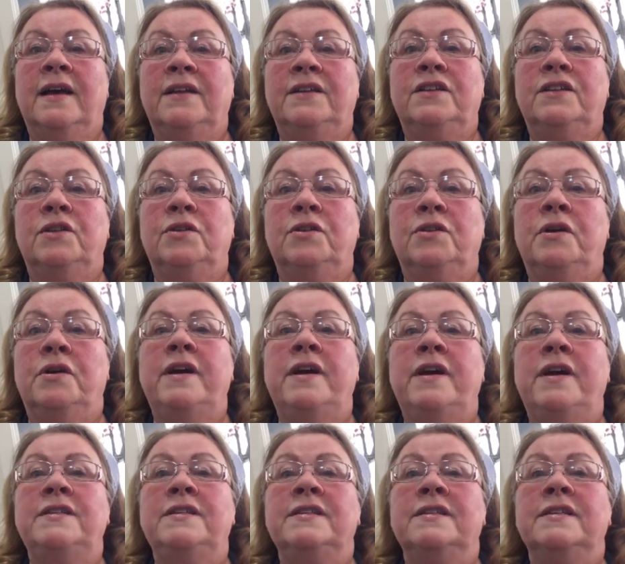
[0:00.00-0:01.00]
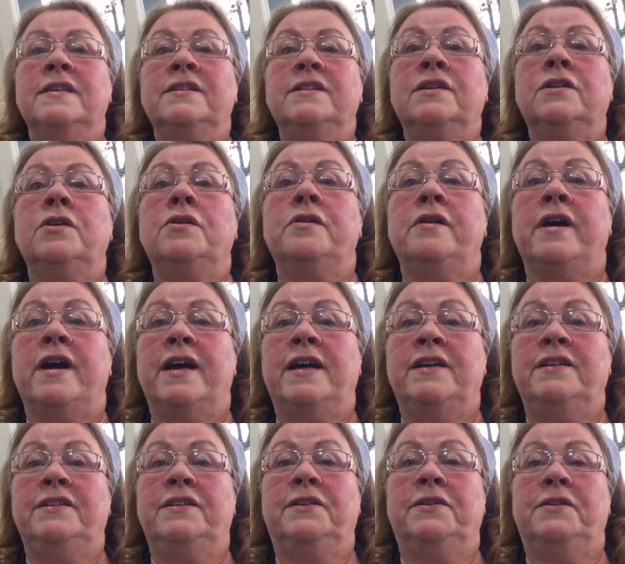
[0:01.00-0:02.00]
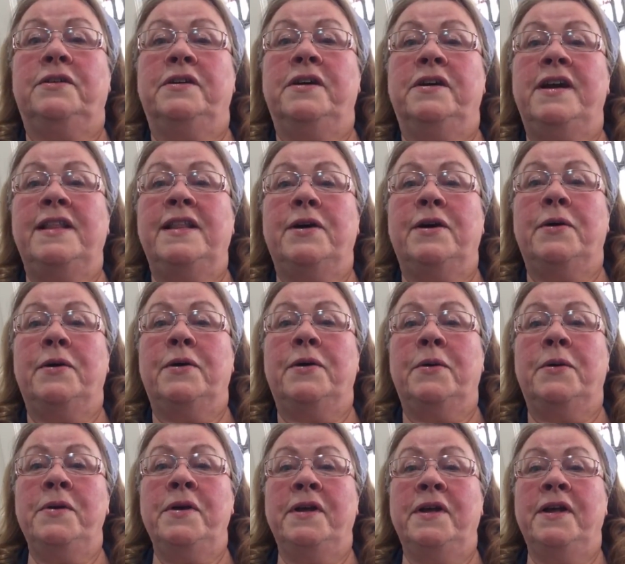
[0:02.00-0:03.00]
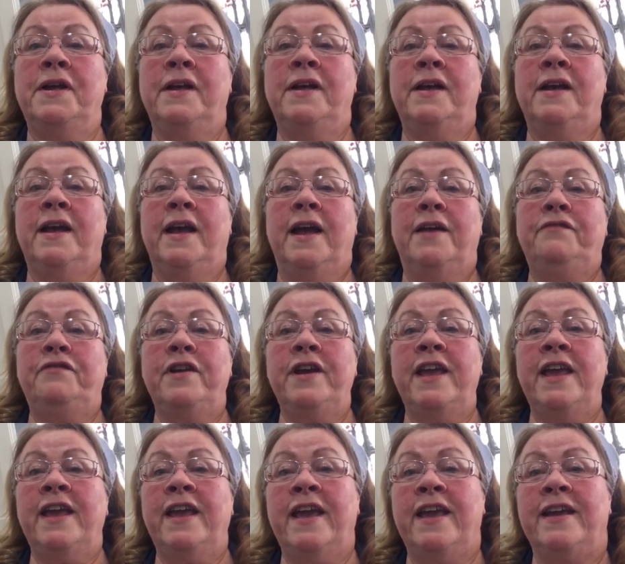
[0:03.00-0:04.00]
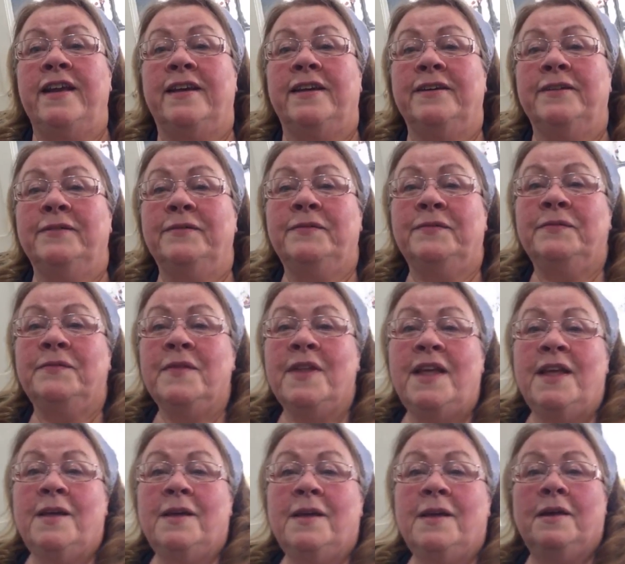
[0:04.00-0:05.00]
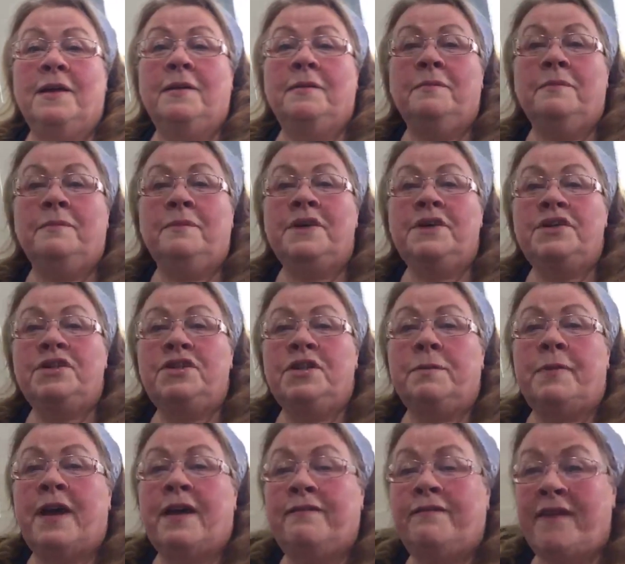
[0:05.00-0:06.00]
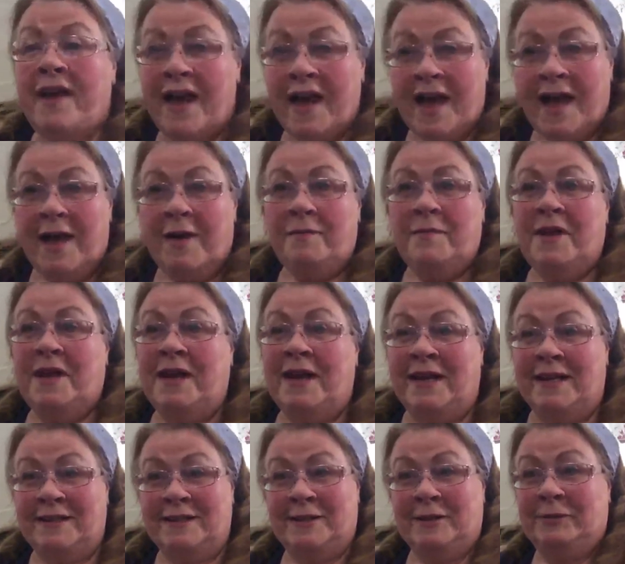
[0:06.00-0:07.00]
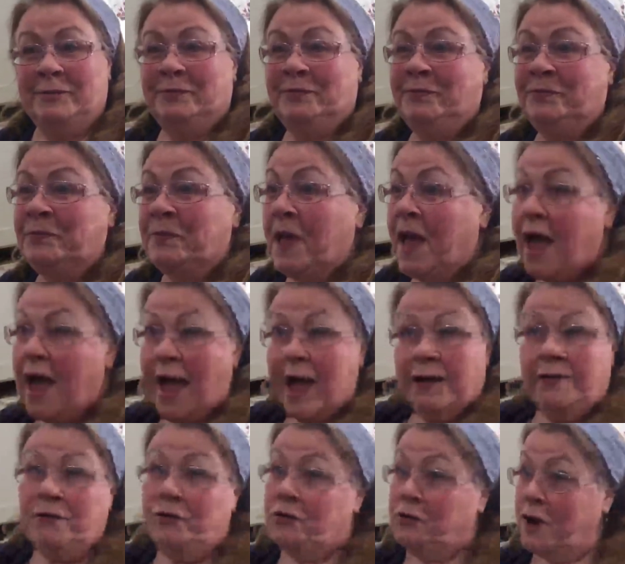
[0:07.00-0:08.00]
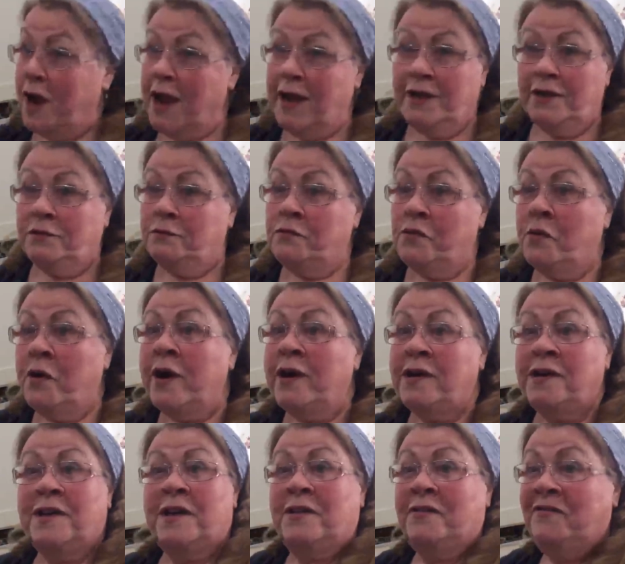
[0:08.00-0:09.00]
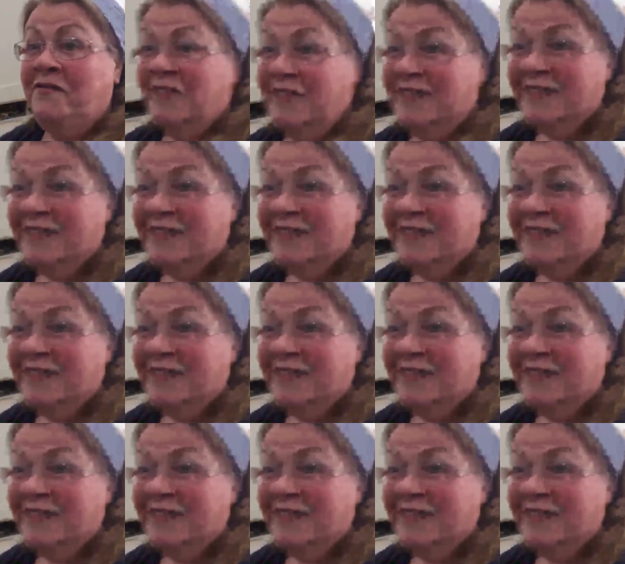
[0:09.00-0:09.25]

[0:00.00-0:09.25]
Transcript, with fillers: Dolores, Dolora, Dolora, hello. And Freaky Geek, missed you by five minutes. I tried to warn you.